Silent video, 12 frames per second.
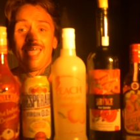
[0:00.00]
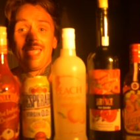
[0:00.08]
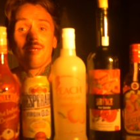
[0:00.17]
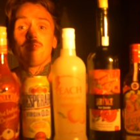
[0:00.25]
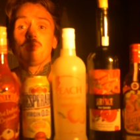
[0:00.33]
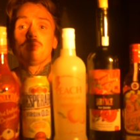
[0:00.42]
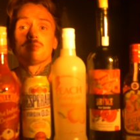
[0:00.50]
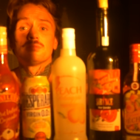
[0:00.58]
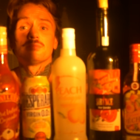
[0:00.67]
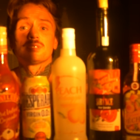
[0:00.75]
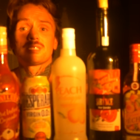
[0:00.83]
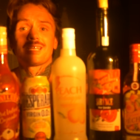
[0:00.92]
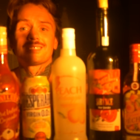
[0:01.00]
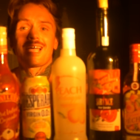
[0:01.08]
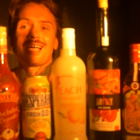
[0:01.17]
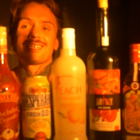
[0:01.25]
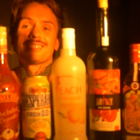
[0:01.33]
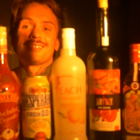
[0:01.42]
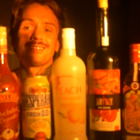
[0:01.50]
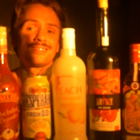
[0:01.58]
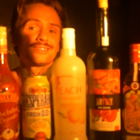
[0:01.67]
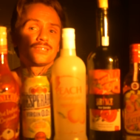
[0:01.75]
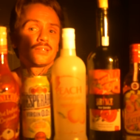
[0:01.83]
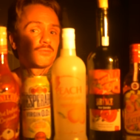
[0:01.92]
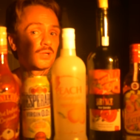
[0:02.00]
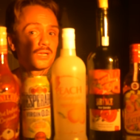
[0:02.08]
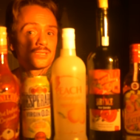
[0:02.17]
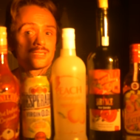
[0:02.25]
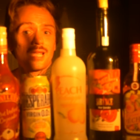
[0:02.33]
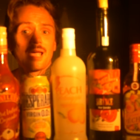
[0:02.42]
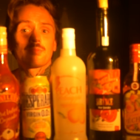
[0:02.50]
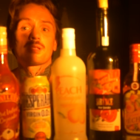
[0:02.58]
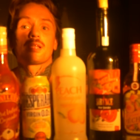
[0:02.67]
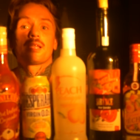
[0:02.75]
Everyone says, ah, you didn't deserve to get stabbed,